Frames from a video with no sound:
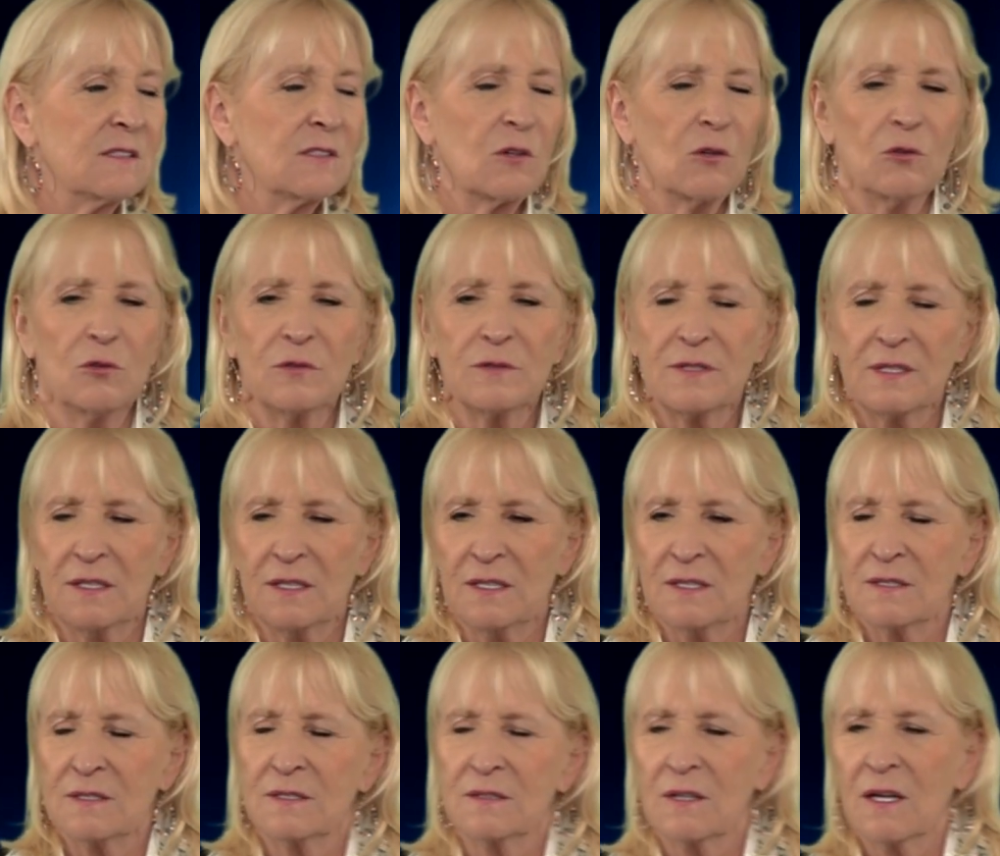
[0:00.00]
schools, and
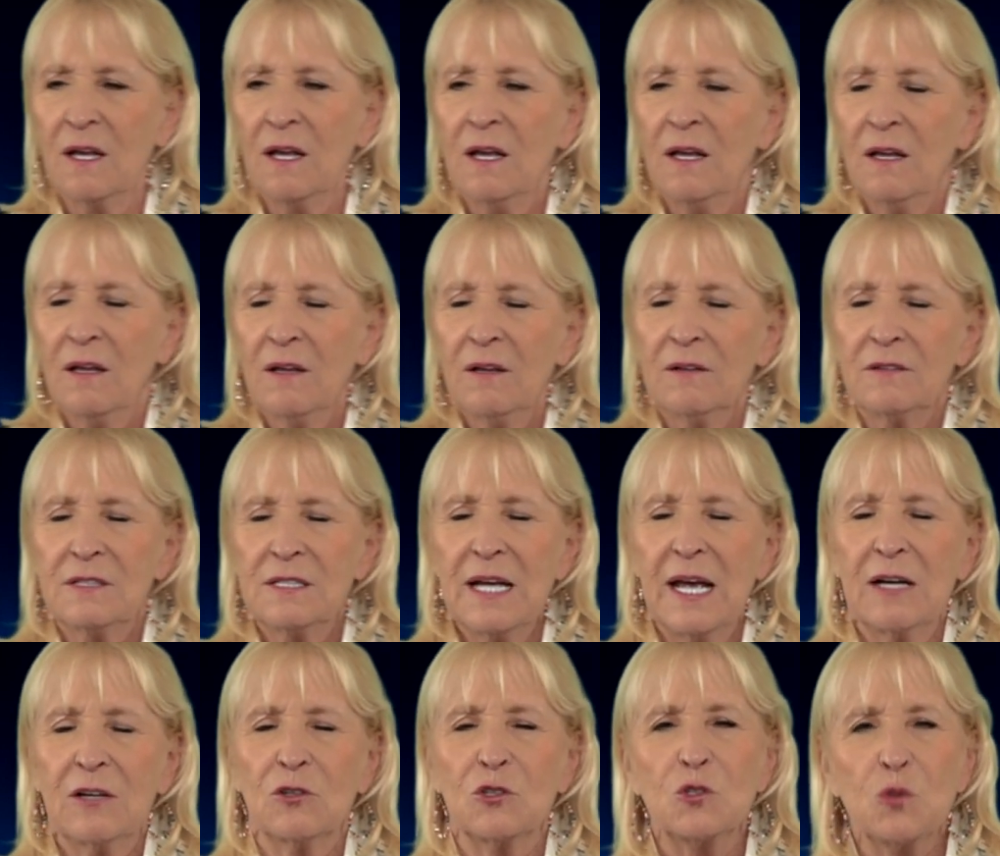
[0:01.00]
it's
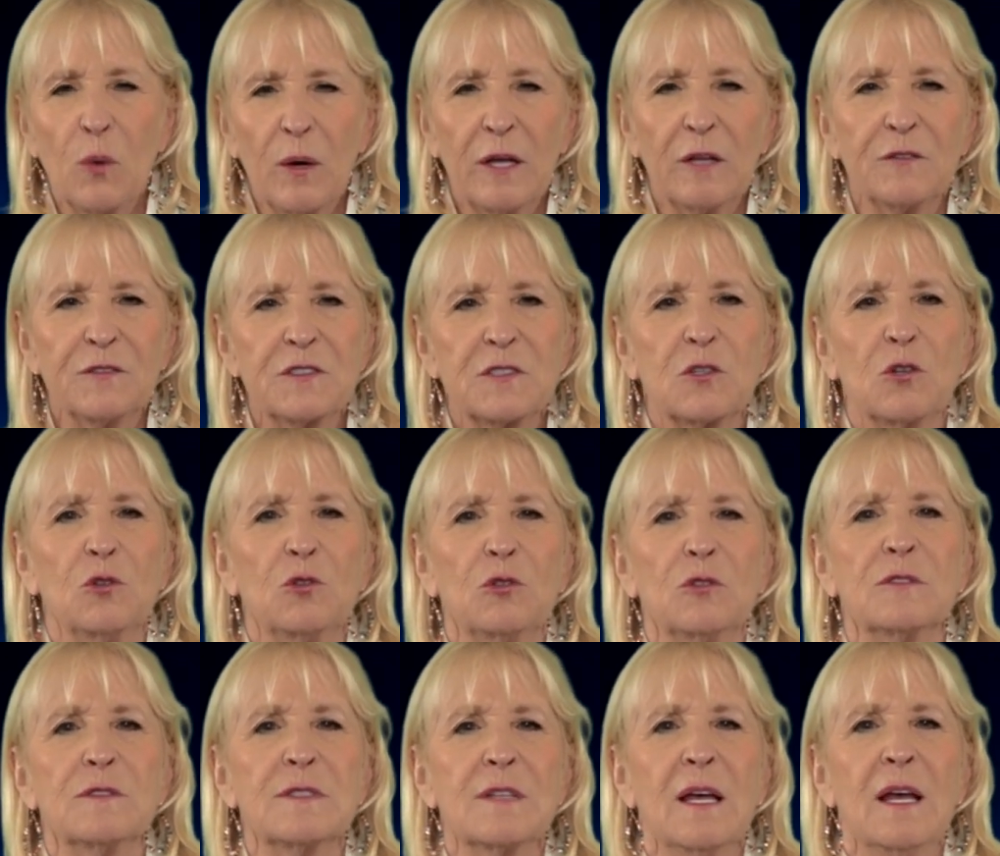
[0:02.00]
10 or 12
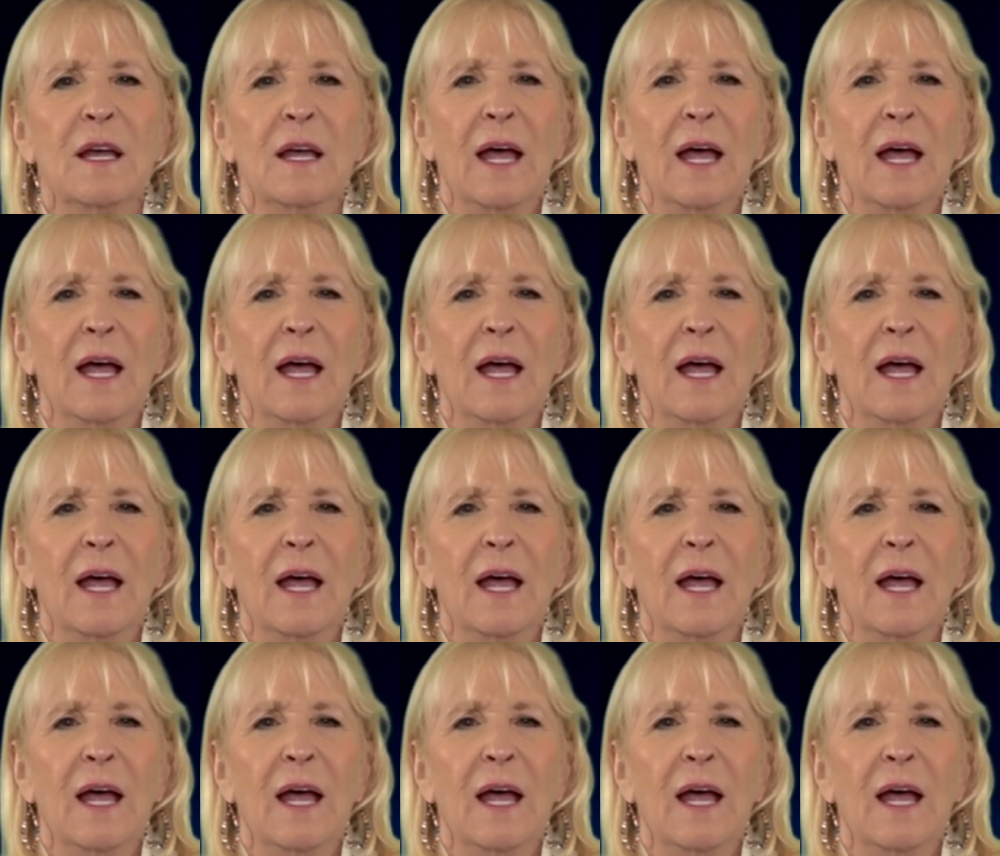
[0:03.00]
schools,